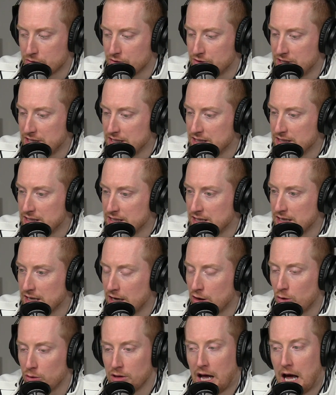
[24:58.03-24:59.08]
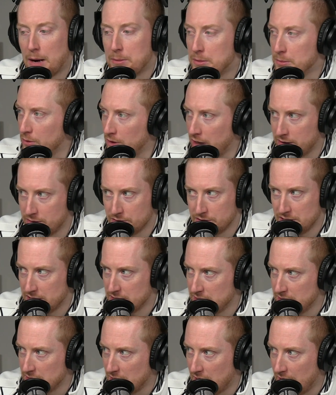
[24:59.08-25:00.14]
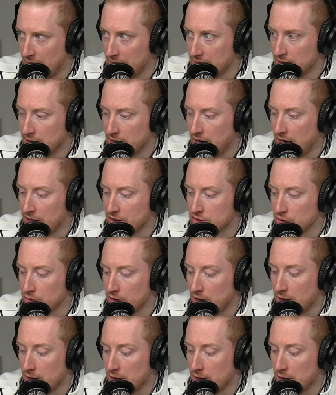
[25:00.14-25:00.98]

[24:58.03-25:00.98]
for D&D. I know a lot of people like their D&D line. And so